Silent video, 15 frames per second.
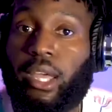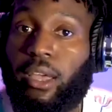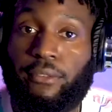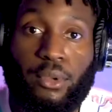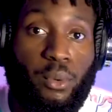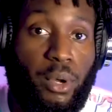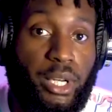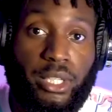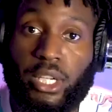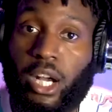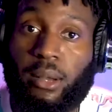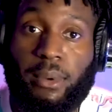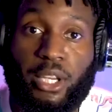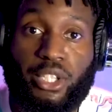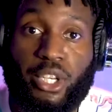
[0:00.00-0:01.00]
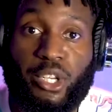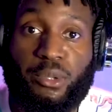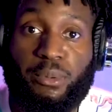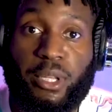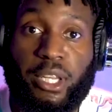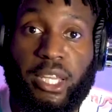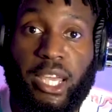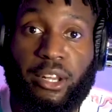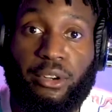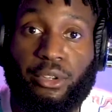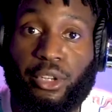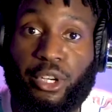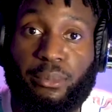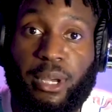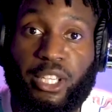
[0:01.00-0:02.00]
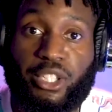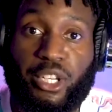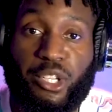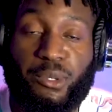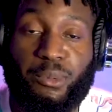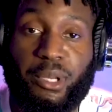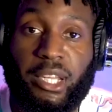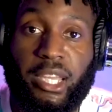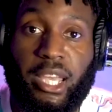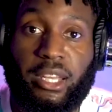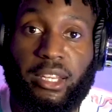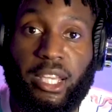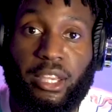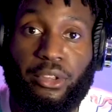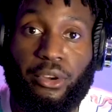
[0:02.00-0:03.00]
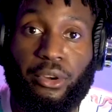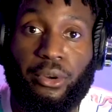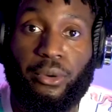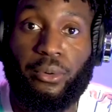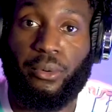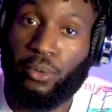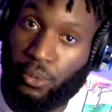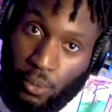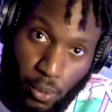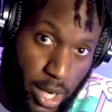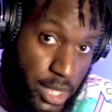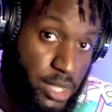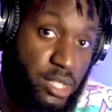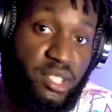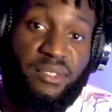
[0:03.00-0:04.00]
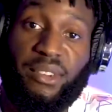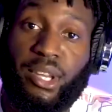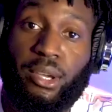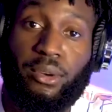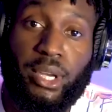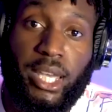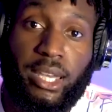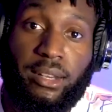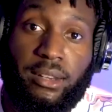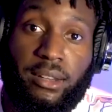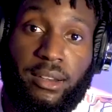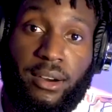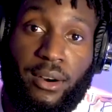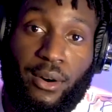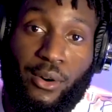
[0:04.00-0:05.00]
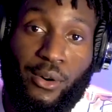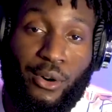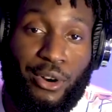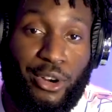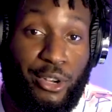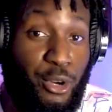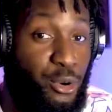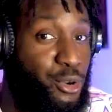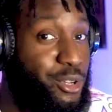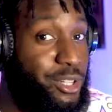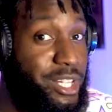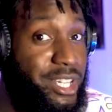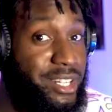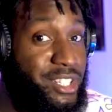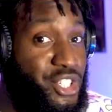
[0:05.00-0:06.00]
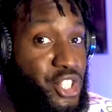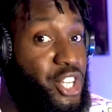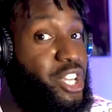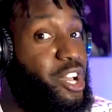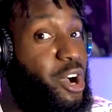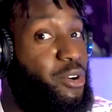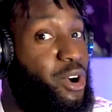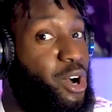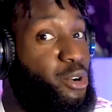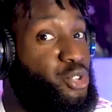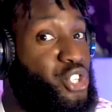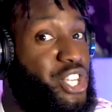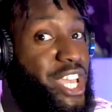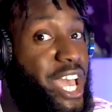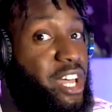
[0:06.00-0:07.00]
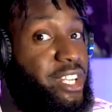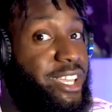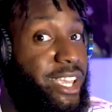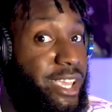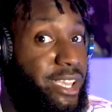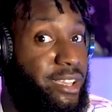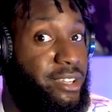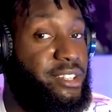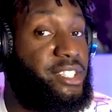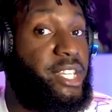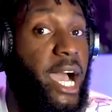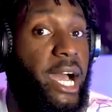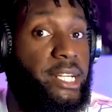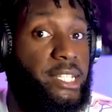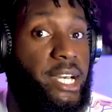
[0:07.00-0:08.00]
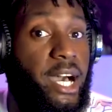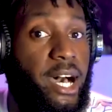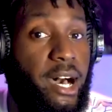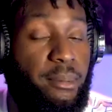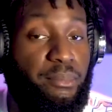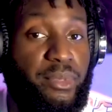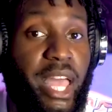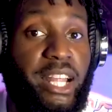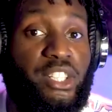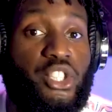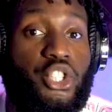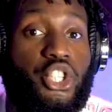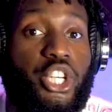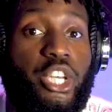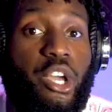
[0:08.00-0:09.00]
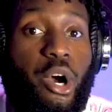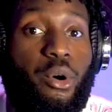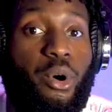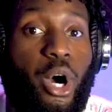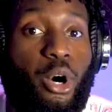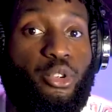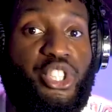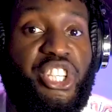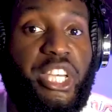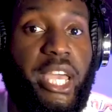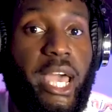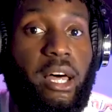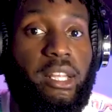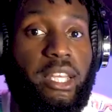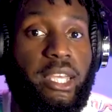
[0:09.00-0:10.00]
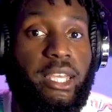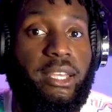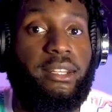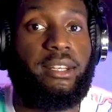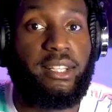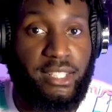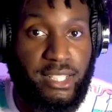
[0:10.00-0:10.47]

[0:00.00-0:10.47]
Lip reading: if you want to talk about shutter speed again or learn about shutter speed again, either watch this video again or Google it, google.com. That's google.com.